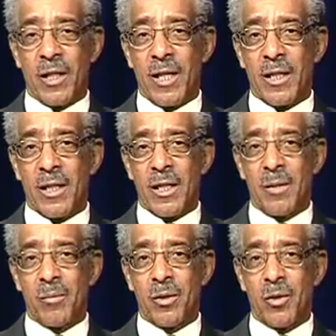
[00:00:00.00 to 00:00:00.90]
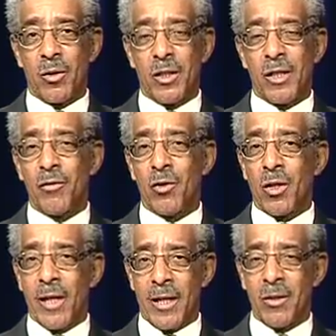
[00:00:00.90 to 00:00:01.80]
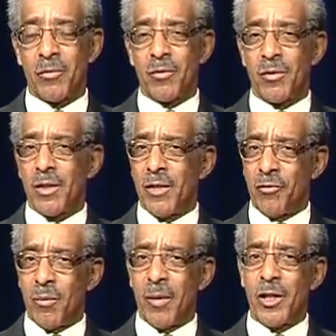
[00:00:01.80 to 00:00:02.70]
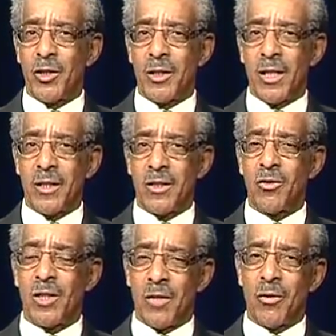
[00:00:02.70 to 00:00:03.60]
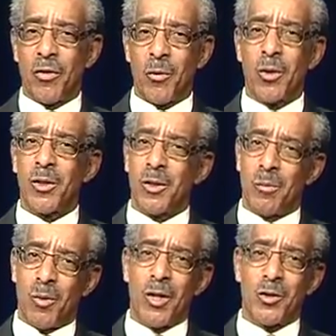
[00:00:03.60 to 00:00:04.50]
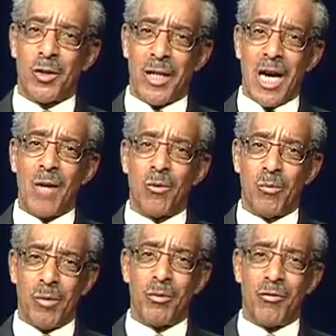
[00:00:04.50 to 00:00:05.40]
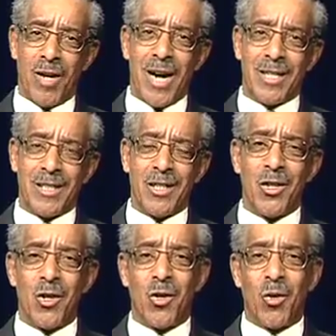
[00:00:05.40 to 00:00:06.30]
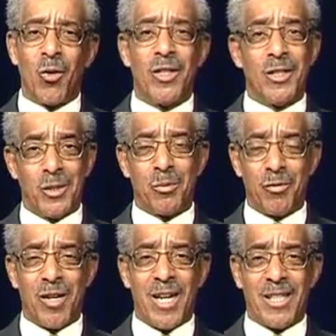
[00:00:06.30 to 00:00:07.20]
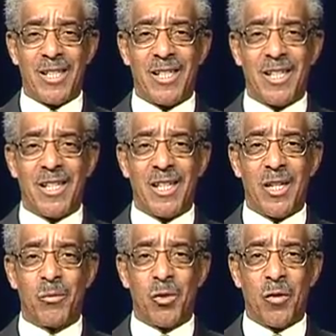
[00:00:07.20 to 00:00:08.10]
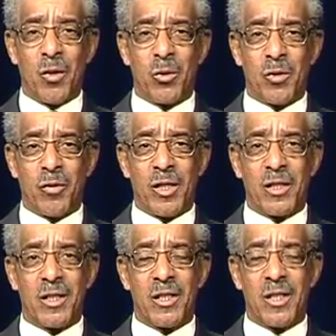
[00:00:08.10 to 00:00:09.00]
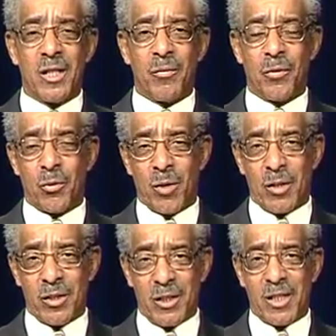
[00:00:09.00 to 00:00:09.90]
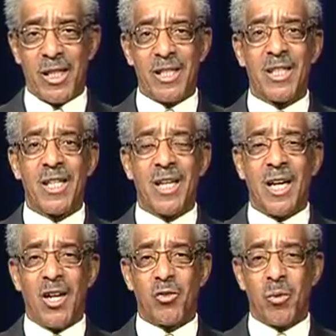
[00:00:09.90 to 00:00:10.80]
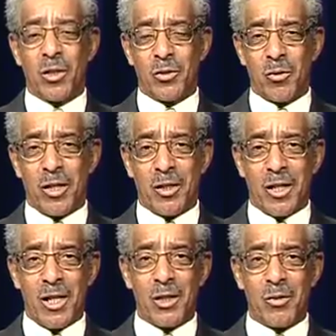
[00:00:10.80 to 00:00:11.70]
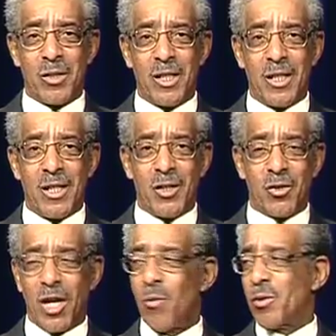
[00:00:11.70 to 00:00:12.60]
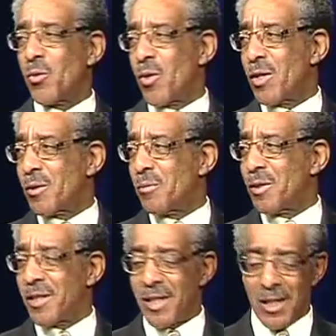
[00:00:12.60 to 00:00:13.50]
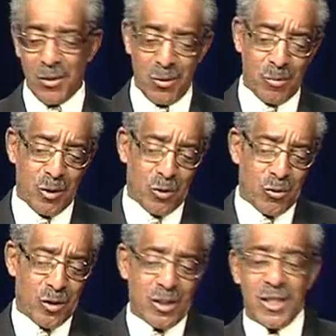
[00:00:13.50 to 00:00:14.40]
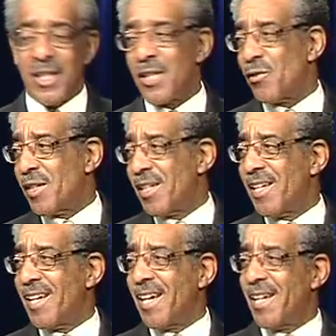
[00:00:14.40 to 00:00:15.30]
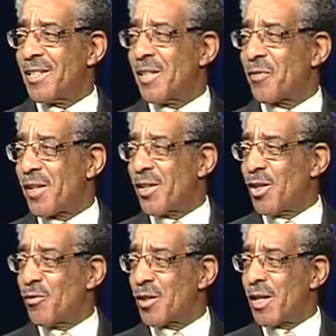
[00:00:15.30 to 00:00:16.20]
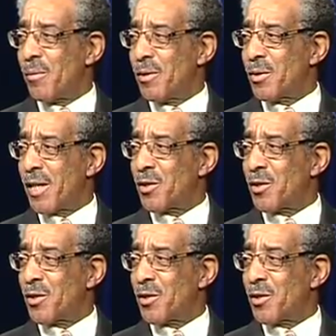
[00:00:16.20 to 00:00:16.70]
that going to give you a lot of information that you never thought that the March of Dimes would be providing or is providing to those of us throughout the state as well as throughout the country. And so I want to welcome today Ms. Kristen Henry and say thank you for coming on our